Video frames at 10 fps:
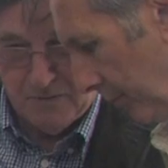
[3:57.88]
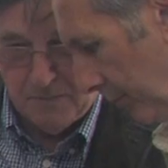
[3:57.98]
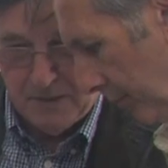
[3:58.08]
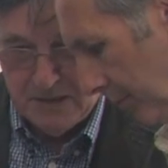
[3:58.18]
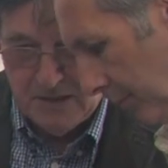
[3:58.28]
own
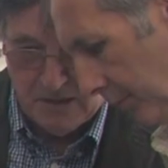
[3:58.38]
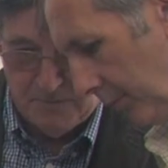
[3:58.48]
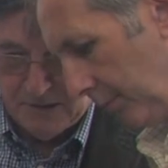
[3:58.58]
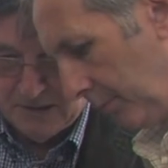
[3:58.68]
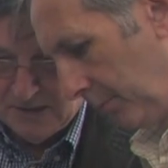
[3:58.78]
Works
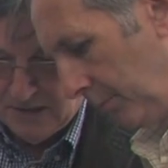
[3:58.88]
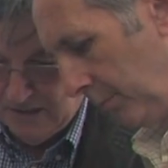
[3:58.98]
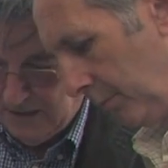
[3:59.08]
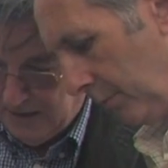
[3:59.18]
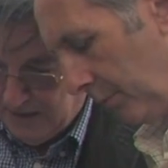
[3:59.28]
Department.
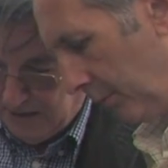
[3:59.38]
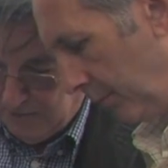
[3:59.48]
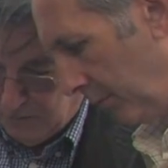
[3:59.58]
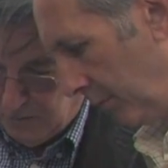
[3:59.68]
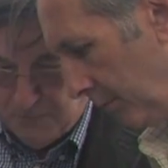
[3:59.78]
And
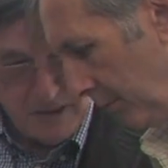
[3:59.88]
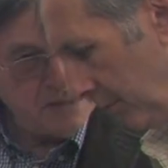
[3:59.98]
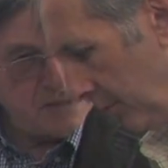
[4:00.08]
we've had a